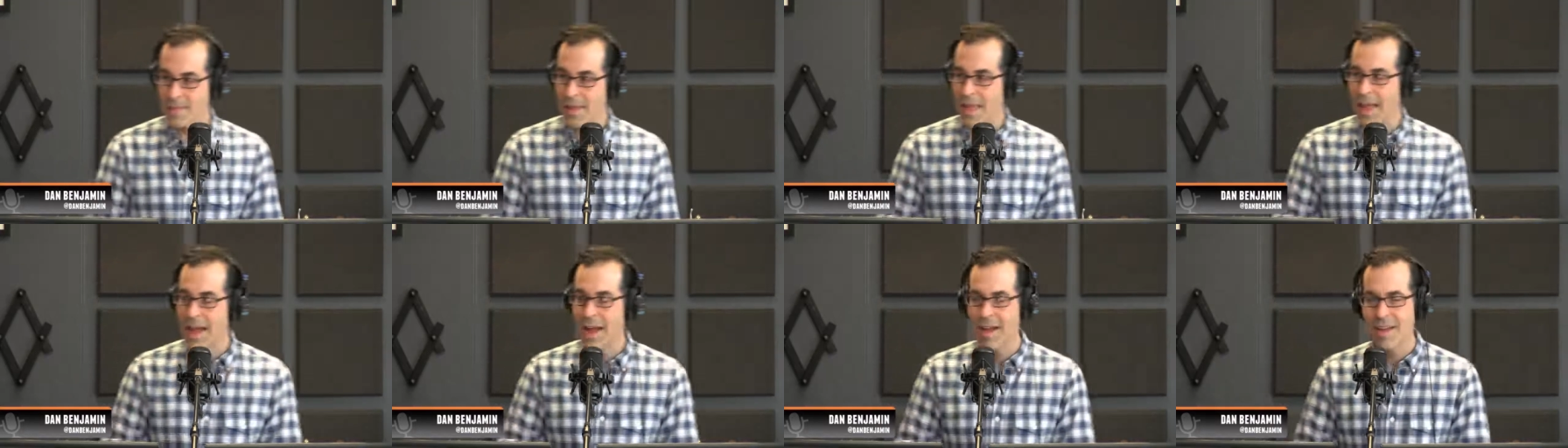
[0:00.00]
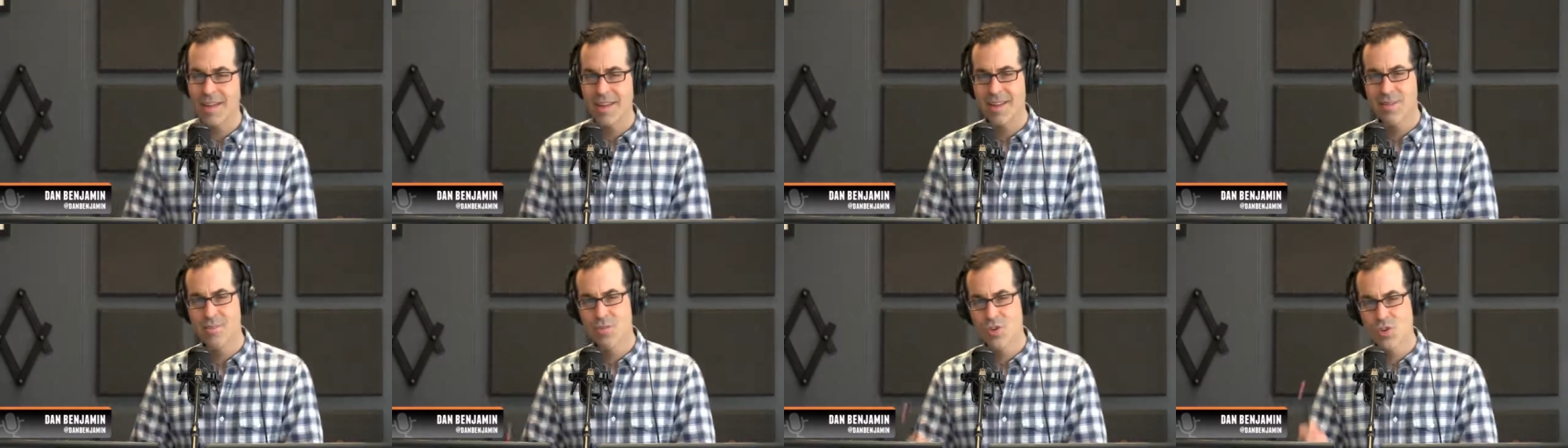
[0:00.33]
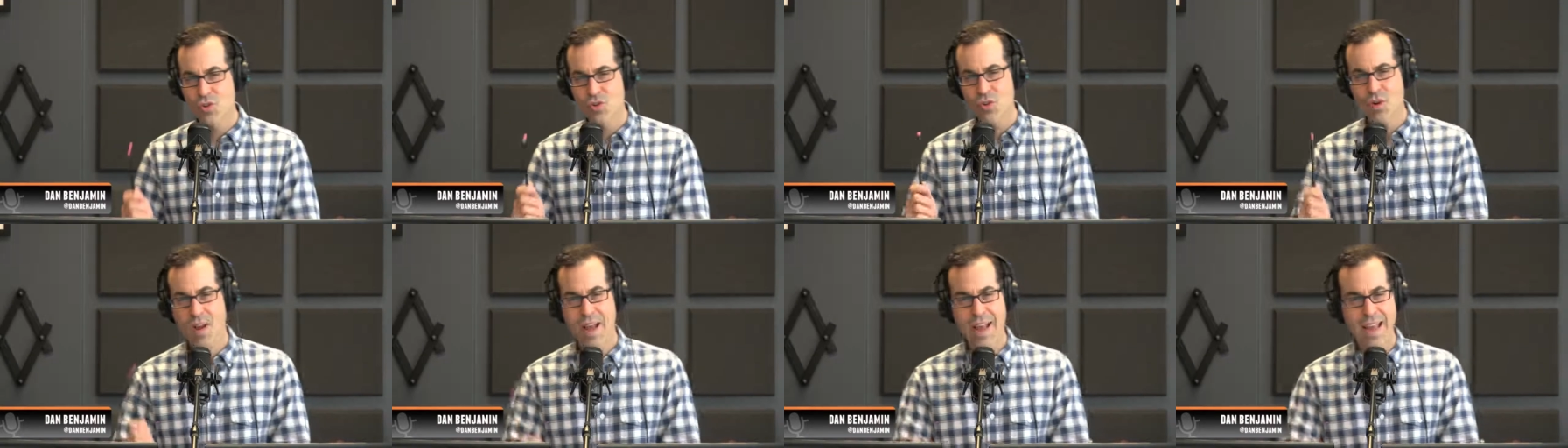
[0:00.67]
I am
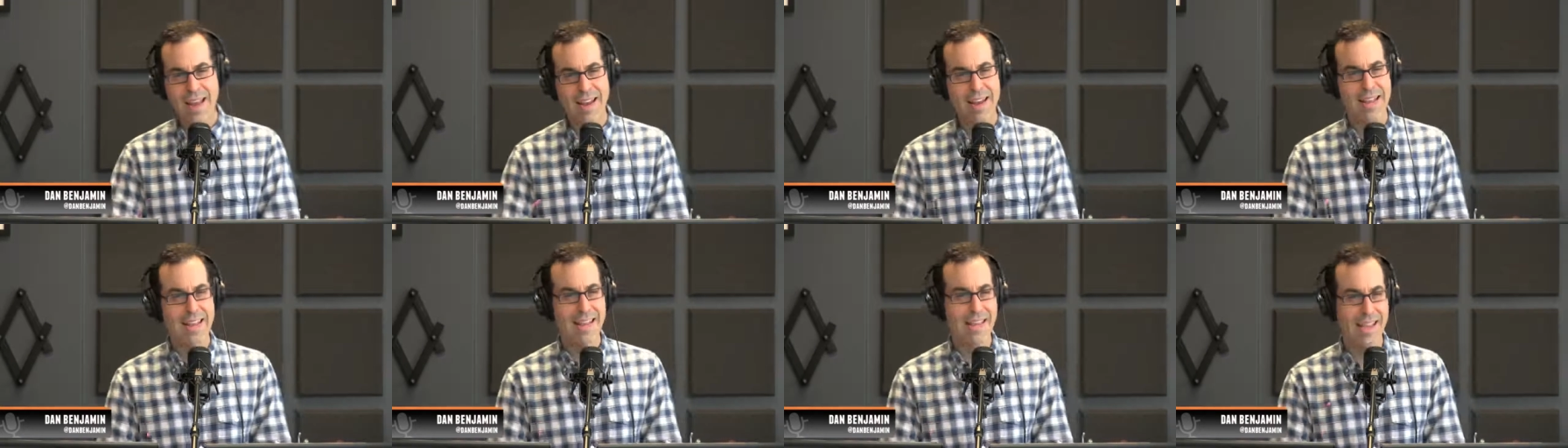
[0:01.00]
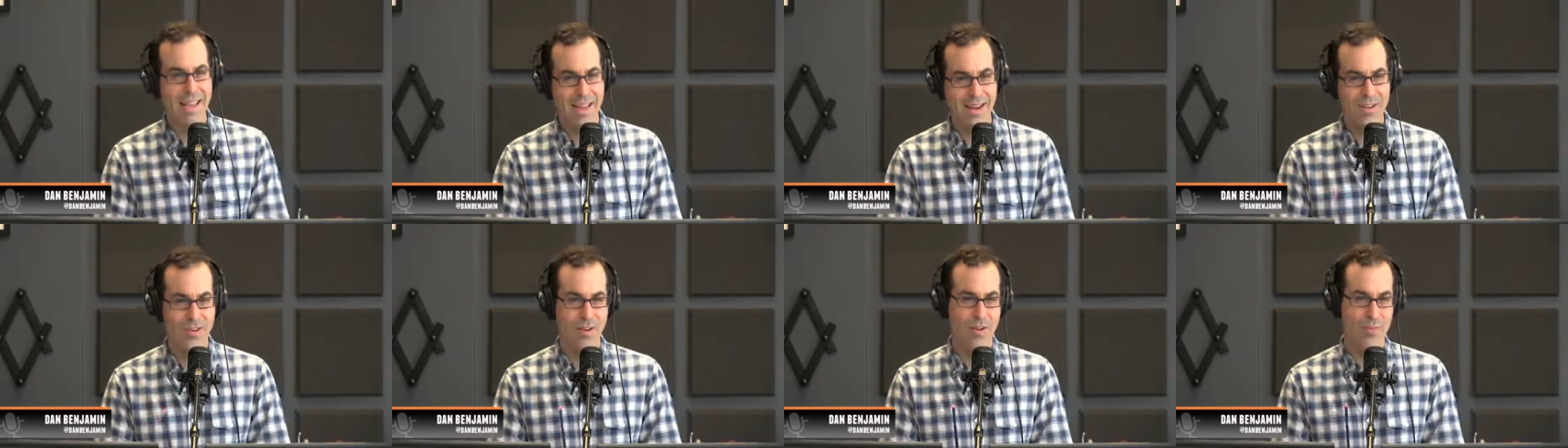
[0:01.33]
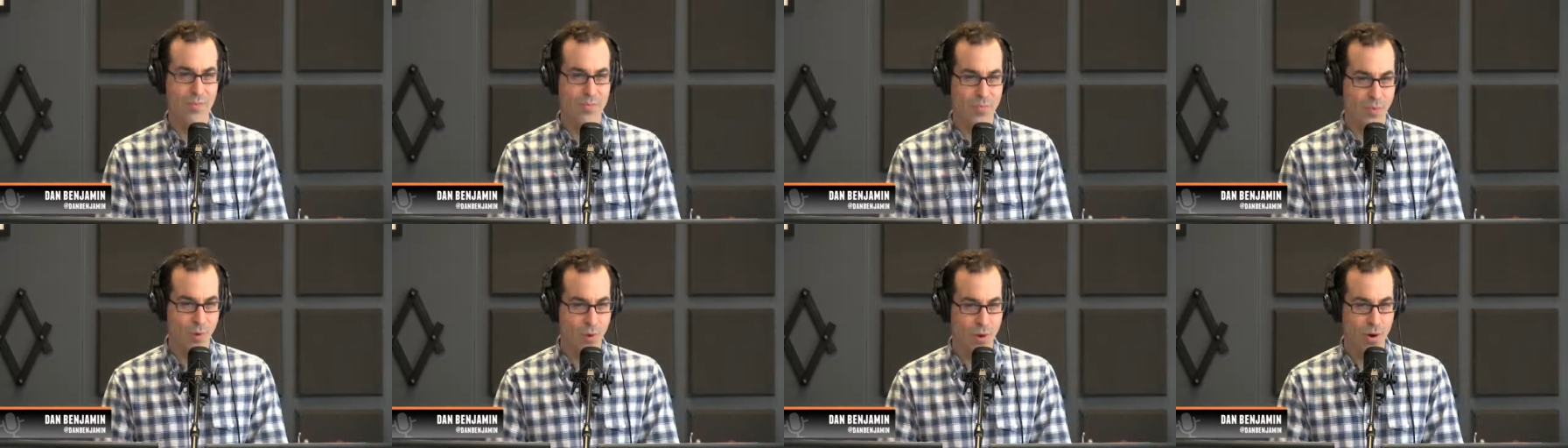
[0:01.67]
trying to get
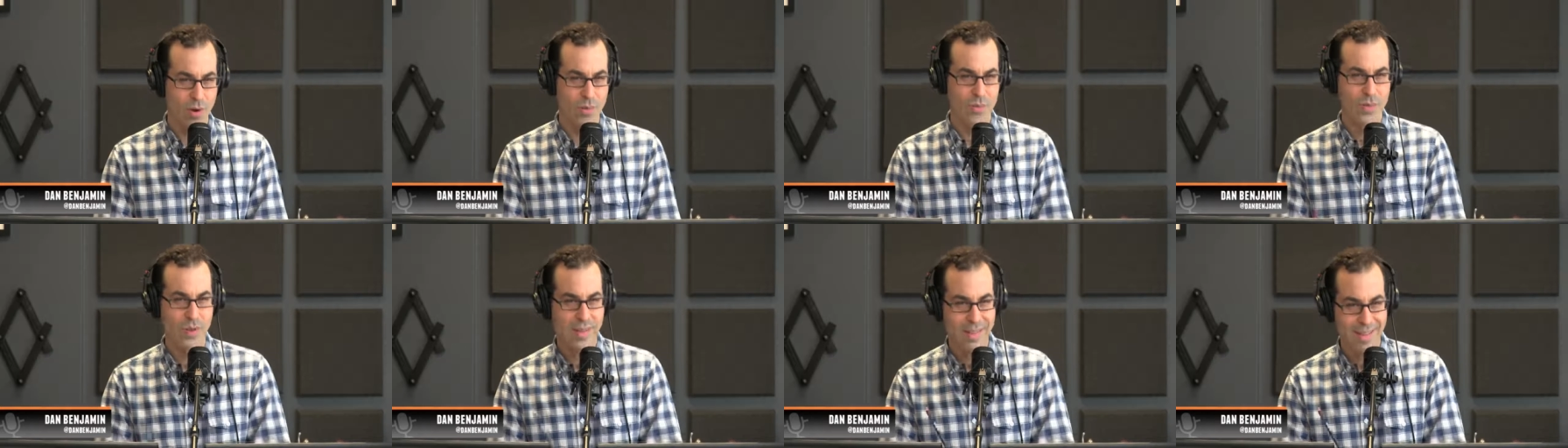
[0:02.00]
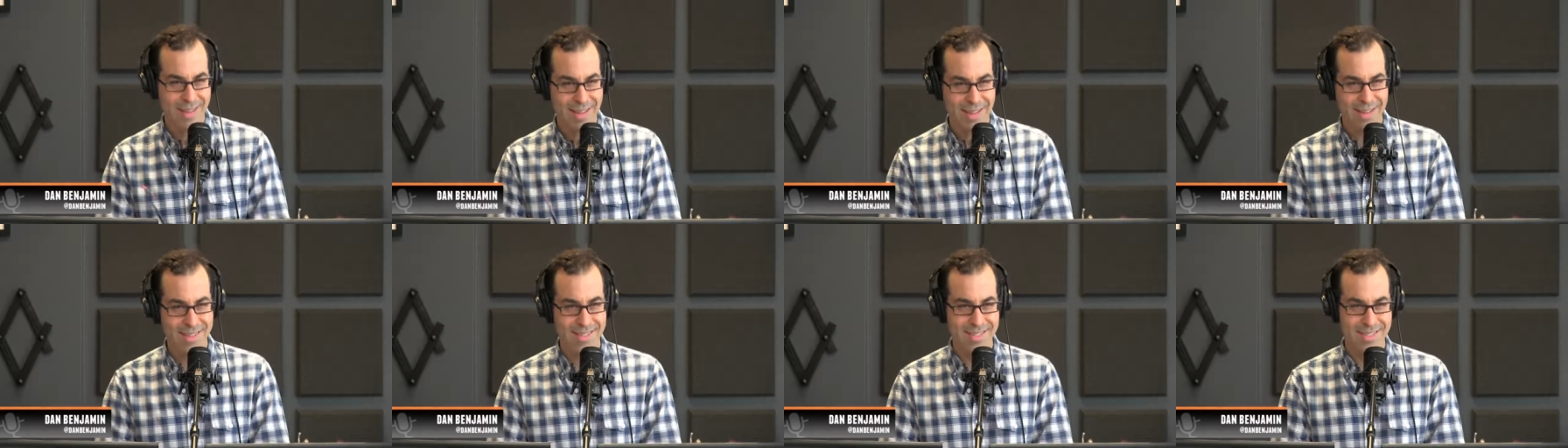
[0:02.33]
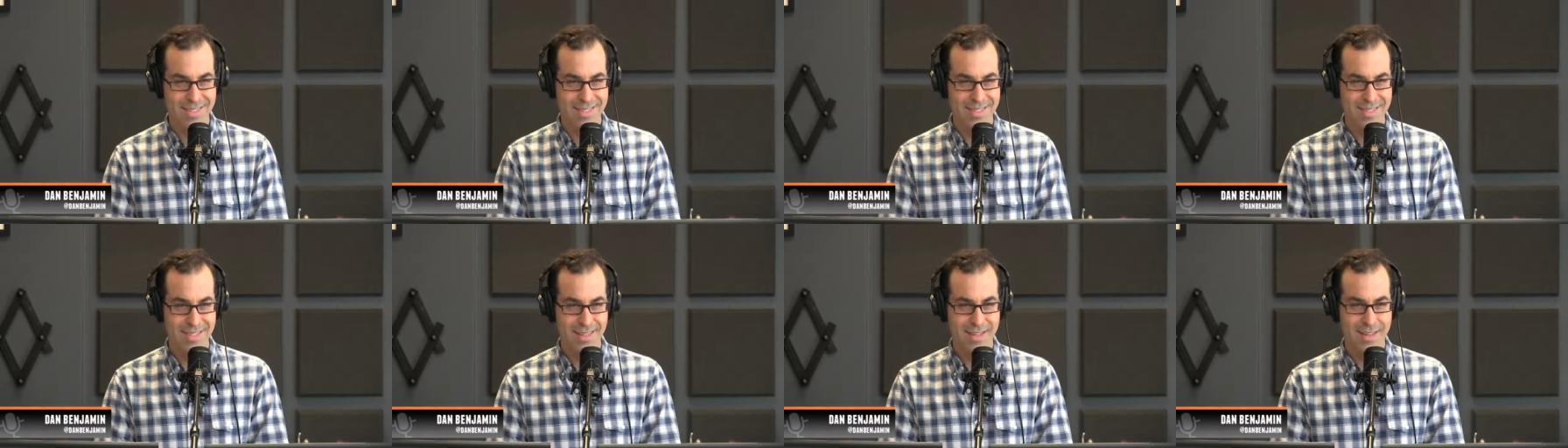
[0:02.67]
on board with
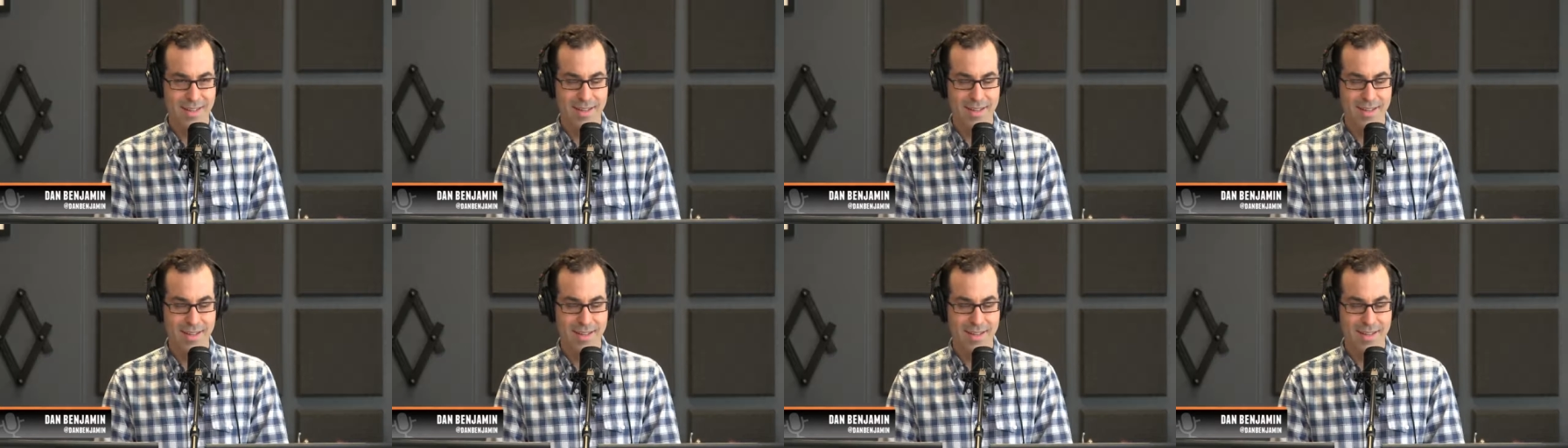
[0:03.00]
this.